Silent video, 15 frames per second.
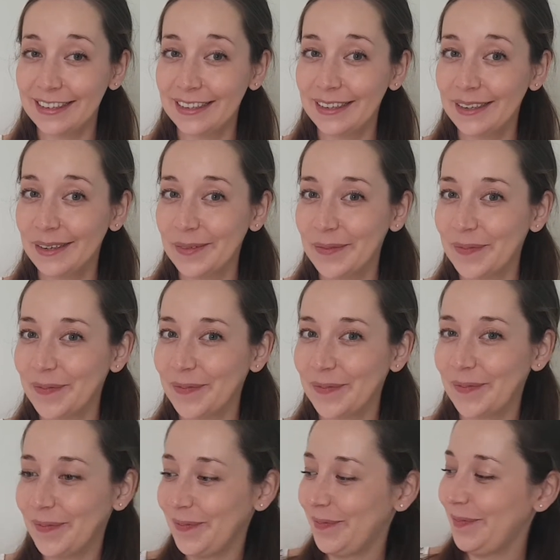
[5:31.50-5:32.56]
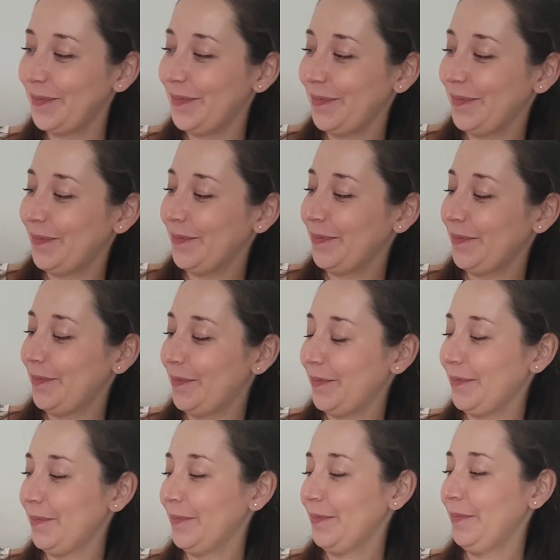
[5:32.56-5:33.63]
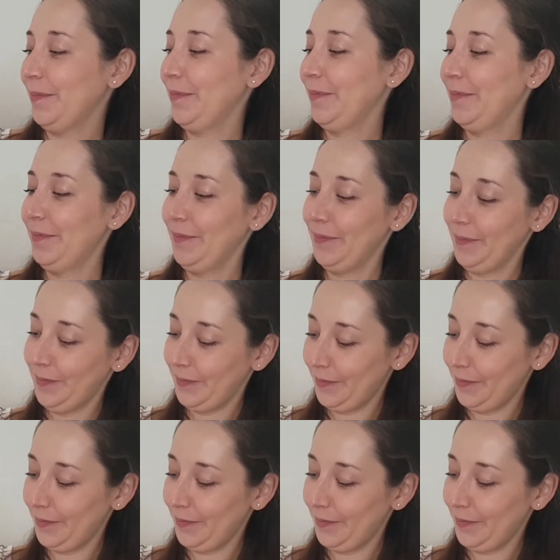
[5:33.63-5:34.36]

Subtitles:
(silence)